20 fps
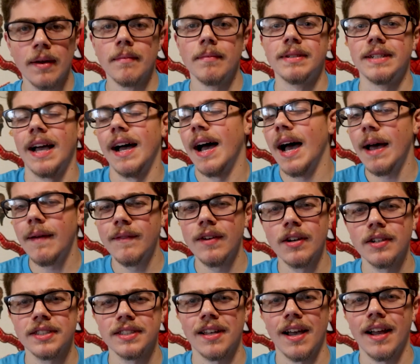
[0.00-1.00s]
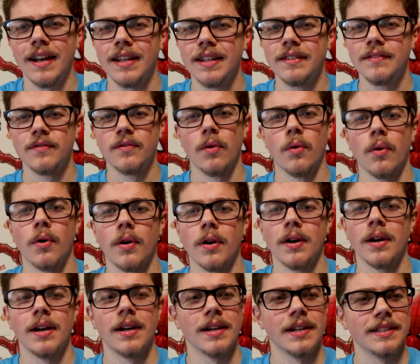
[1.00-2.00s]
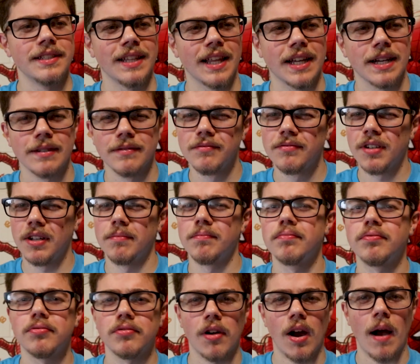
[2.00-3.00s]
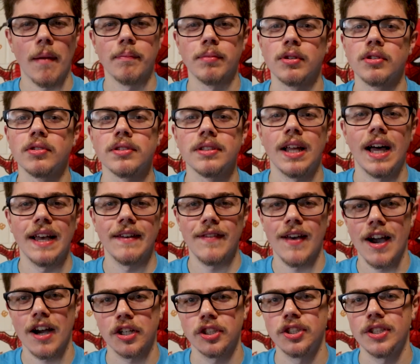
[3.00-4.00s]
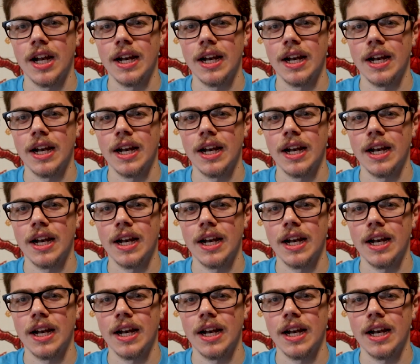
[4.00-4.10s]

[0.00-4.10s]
yeah, I'm very excited for like a real proper live action